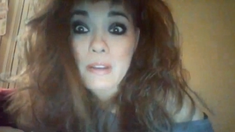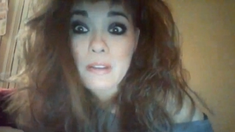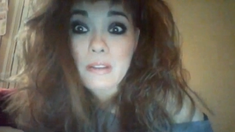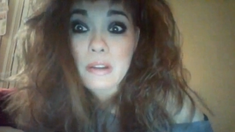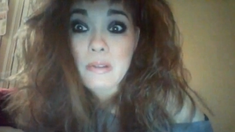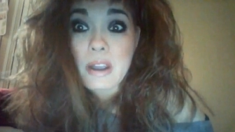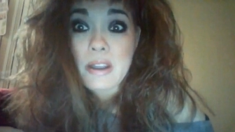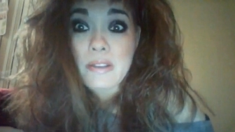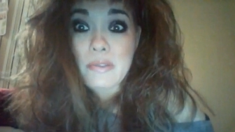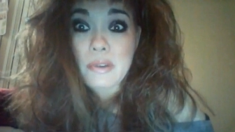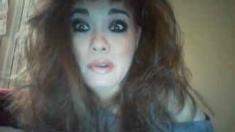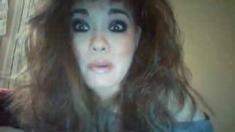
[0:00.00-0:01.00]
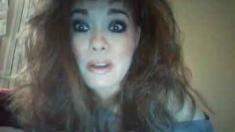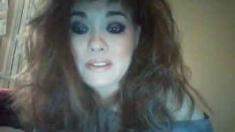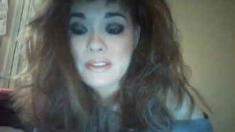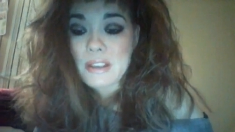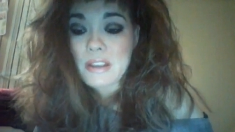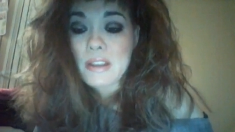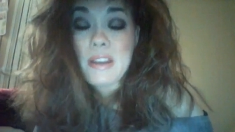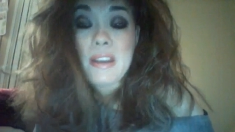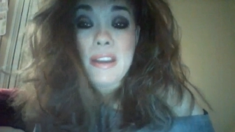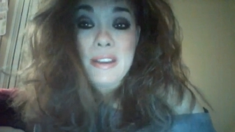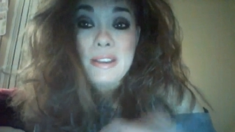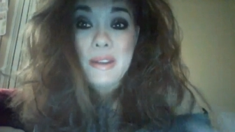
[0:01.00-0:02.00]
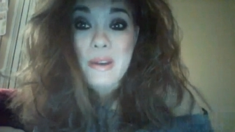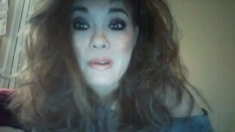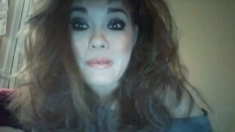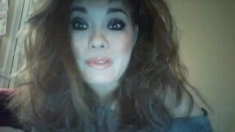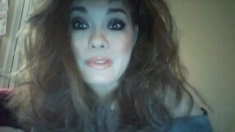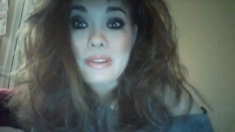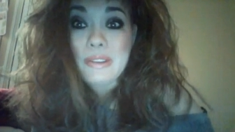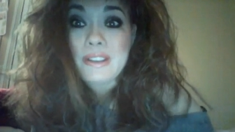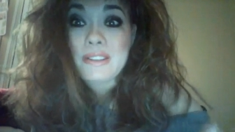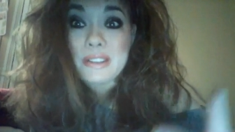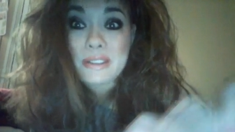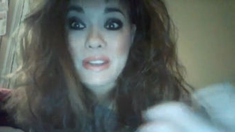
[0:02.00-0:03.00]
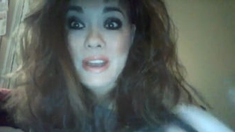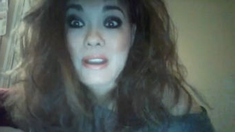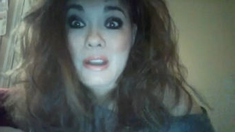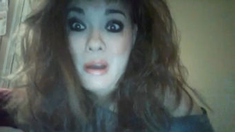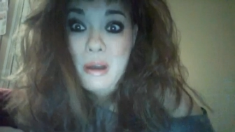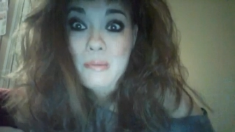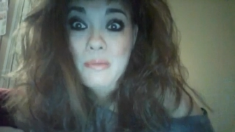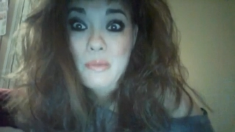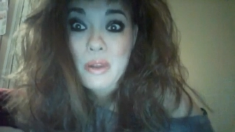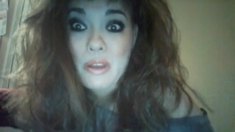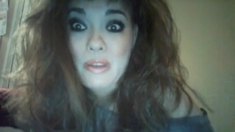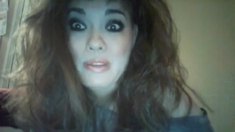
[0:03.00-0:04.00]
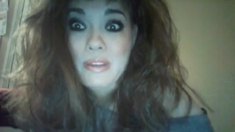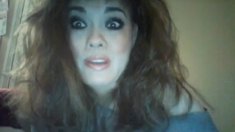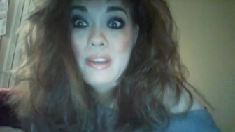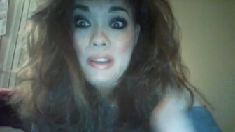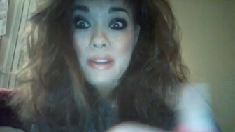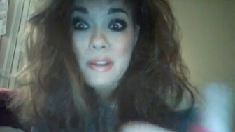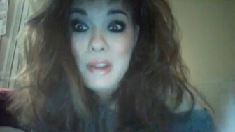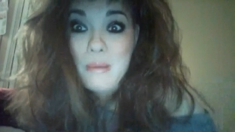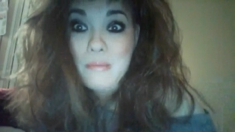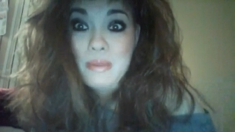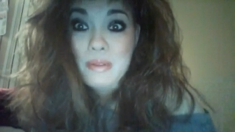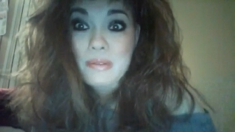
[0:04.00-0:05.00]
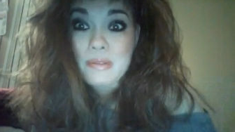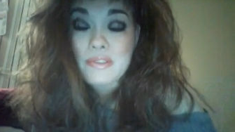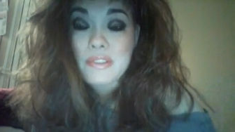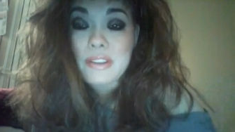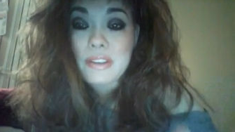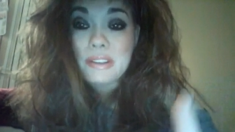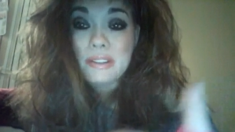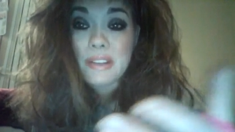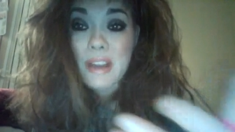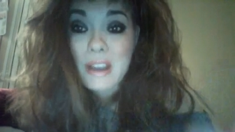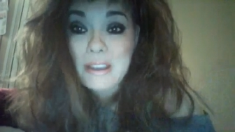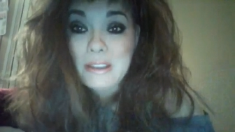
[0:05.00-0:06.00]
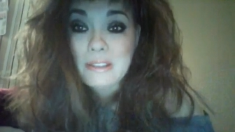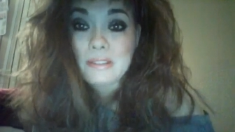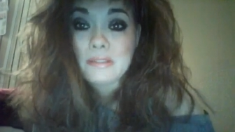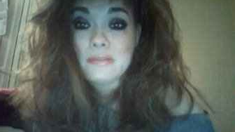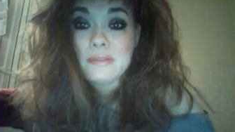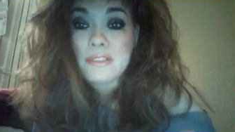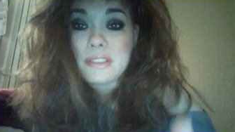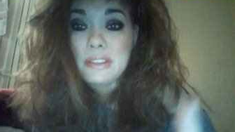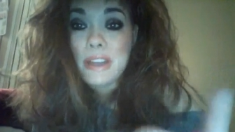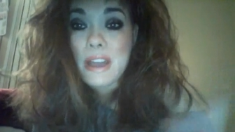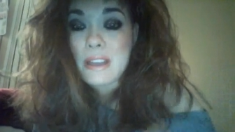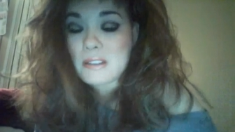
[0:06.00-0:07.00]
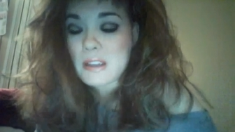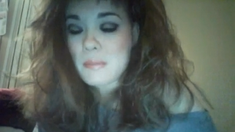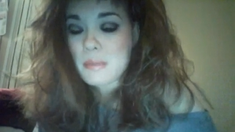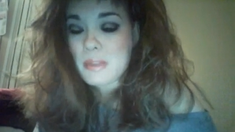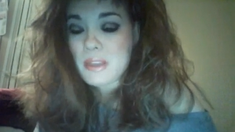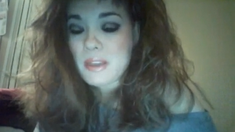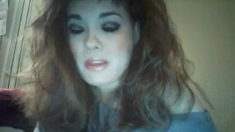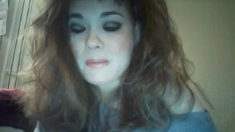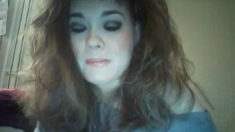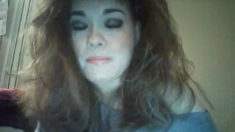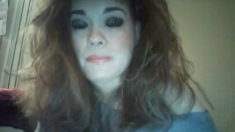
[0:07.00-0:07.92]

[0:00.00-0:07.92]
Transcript: kind of requesting, you know, does the deck come with numbers and titles and that type of thing.